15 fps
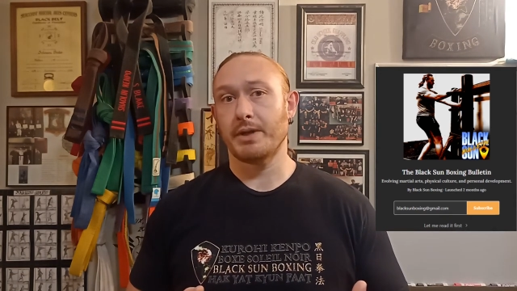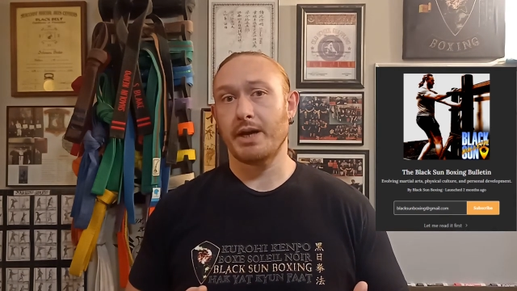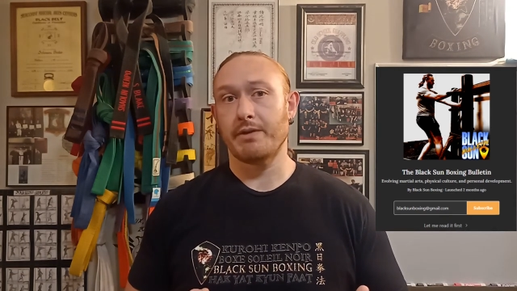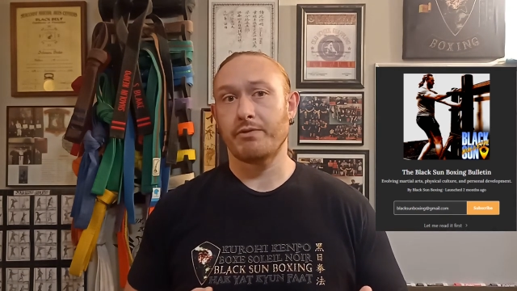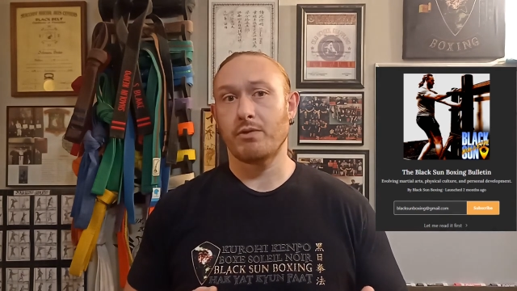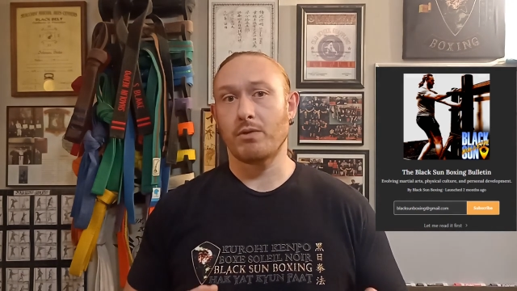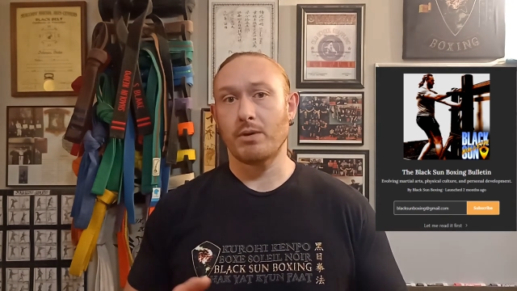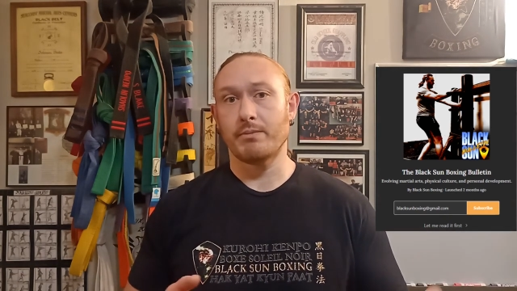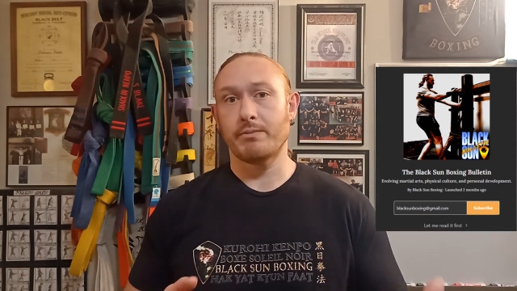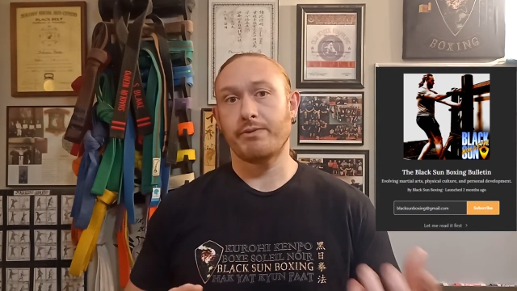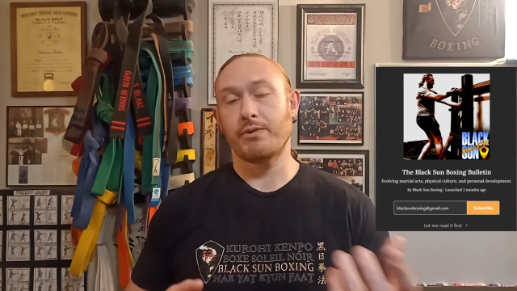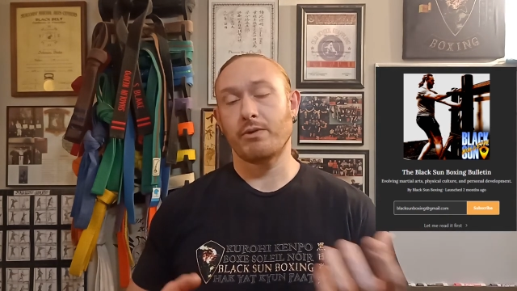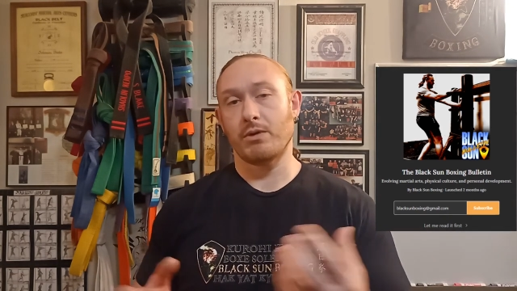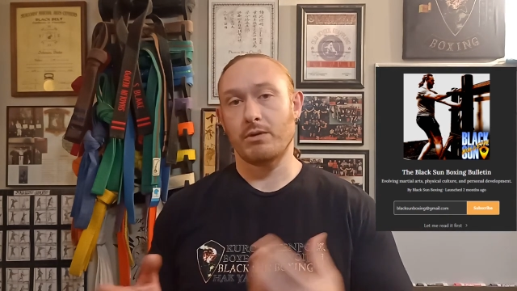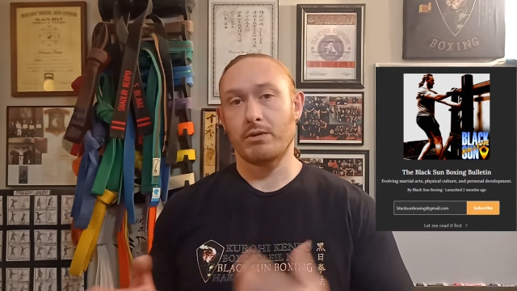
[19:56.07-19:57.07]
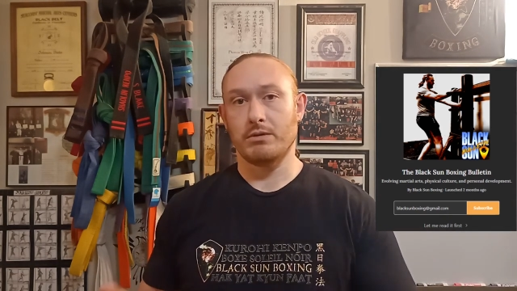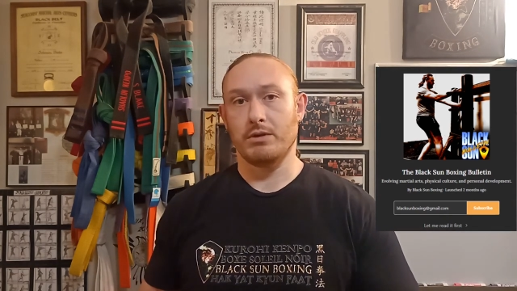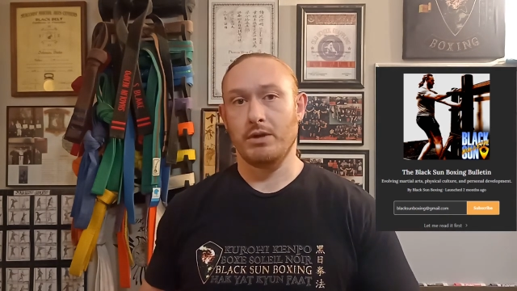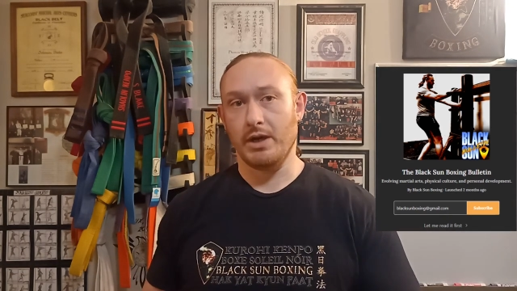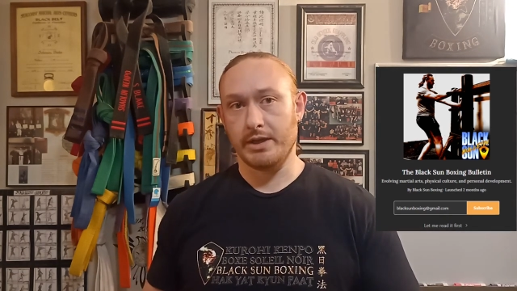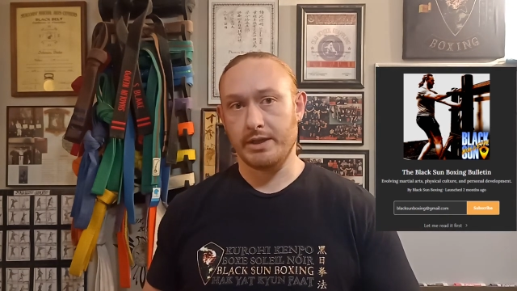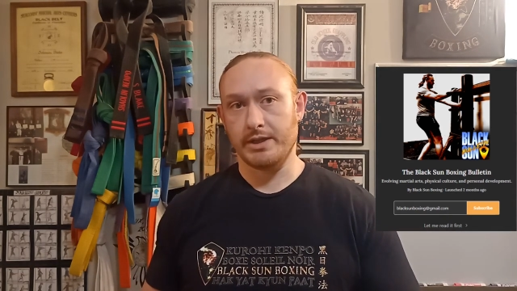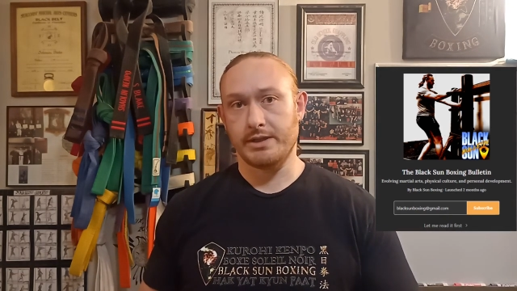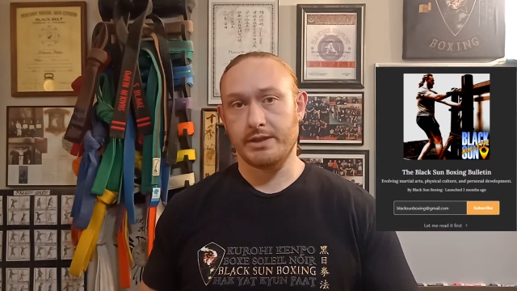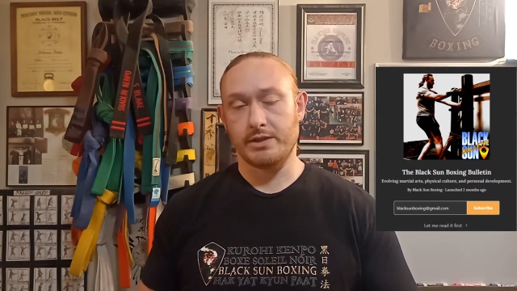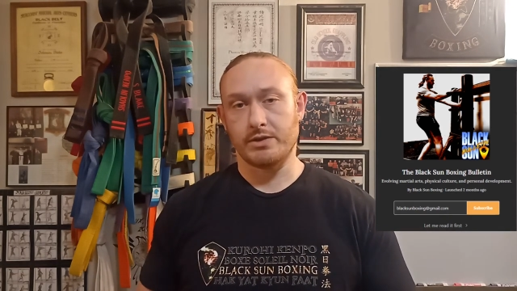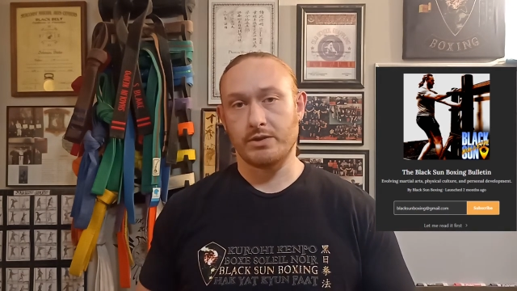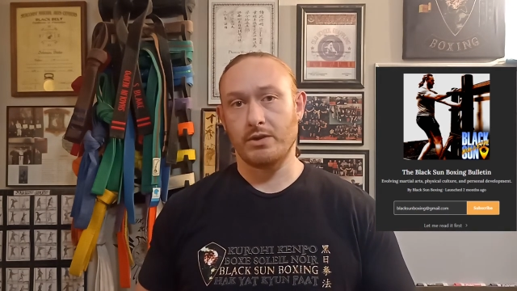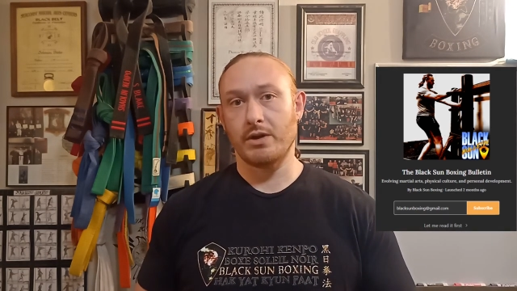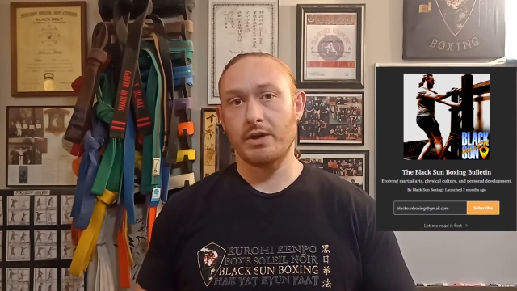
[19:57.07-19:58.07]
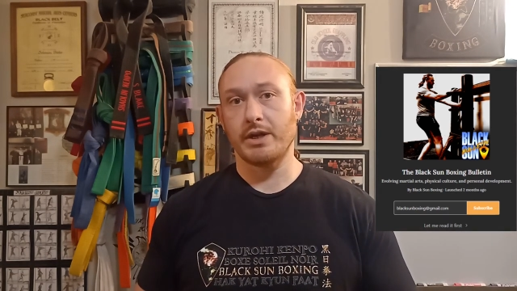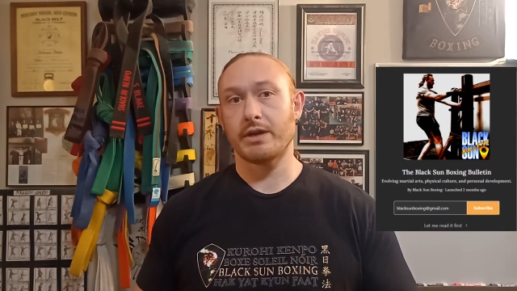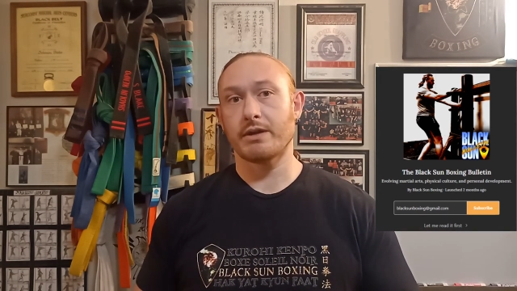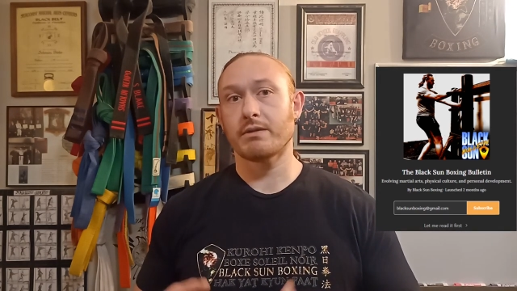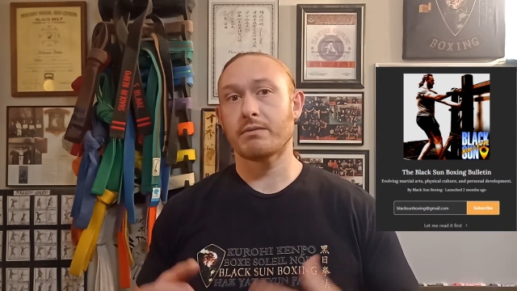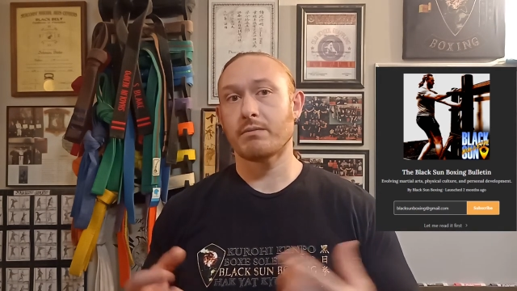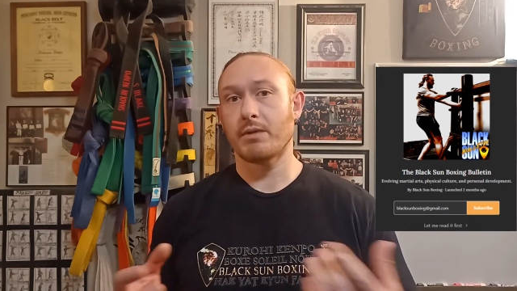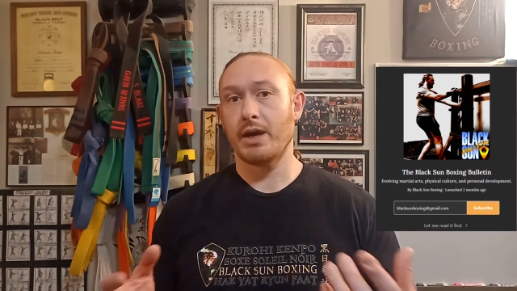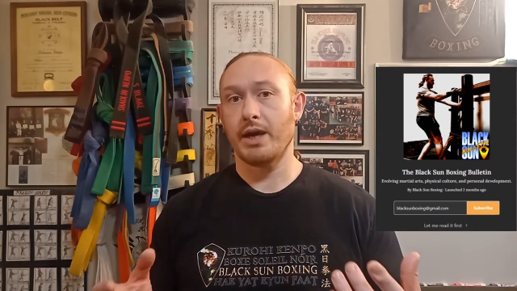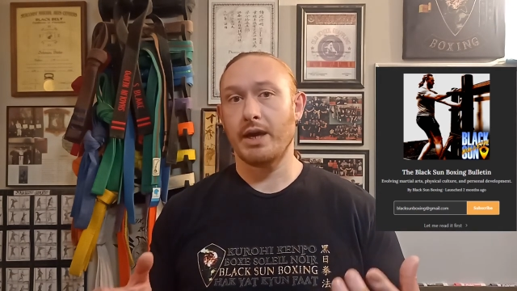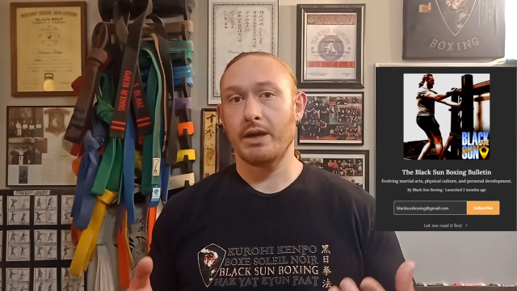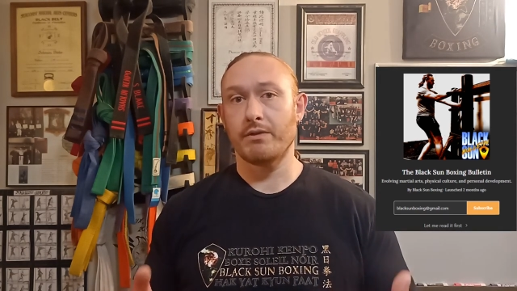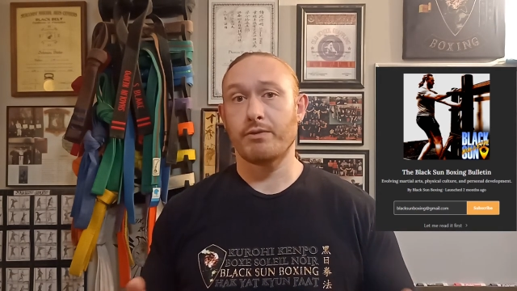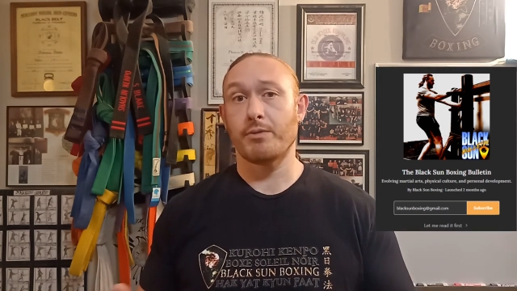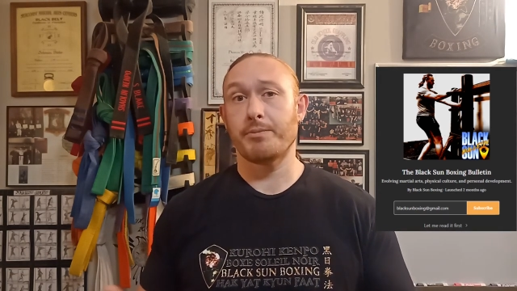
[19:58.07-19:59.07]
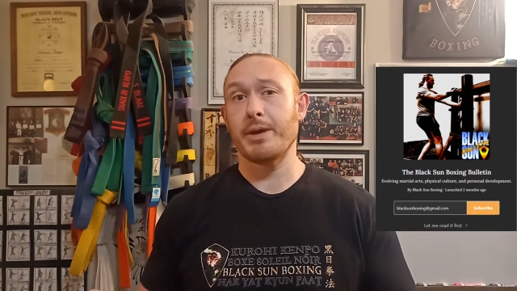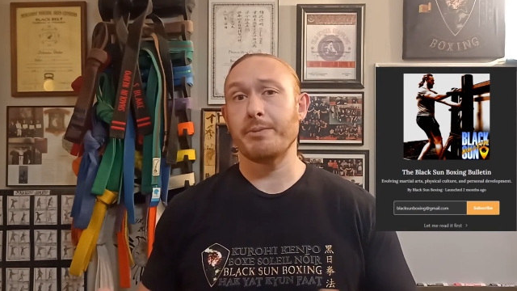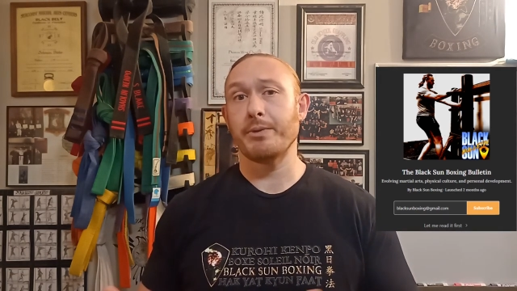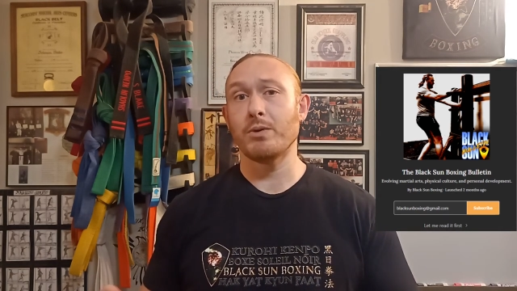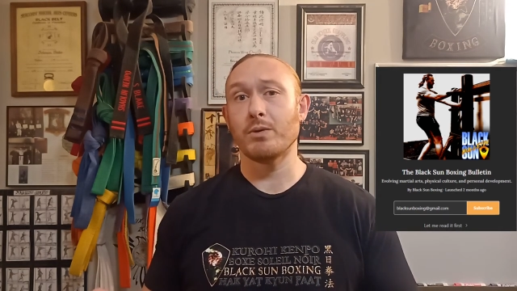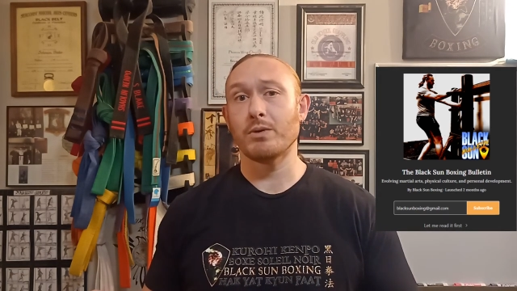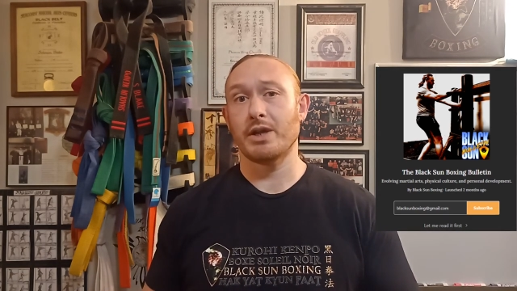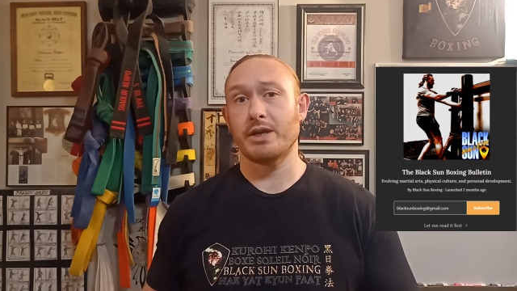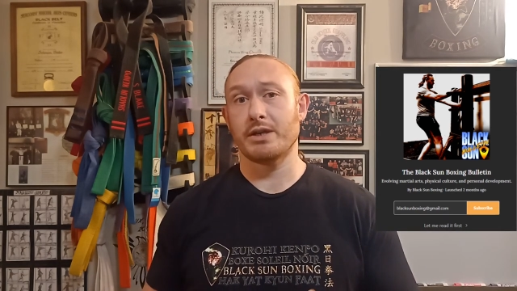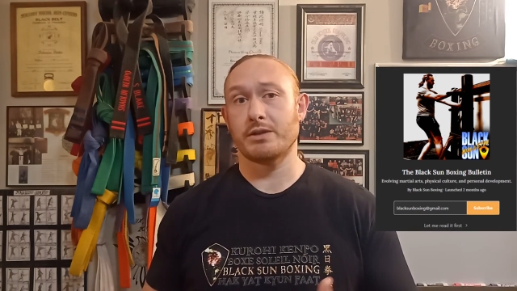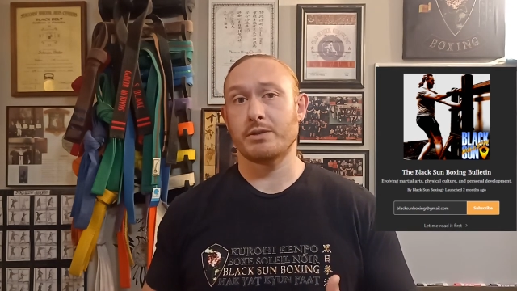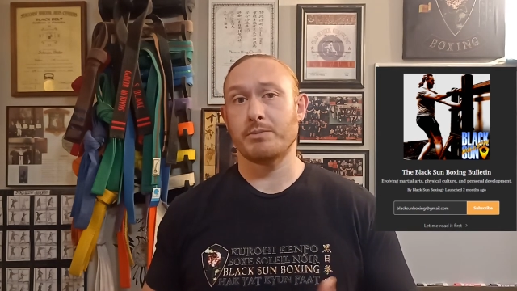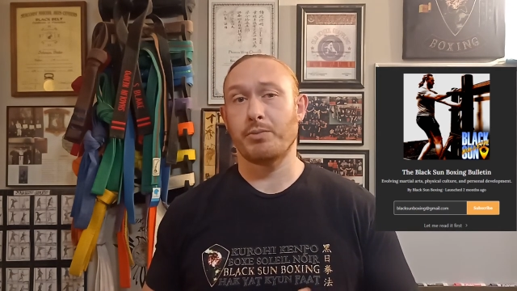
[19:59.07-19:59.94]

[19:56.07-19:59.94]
platform for long distance learning and for people who would like to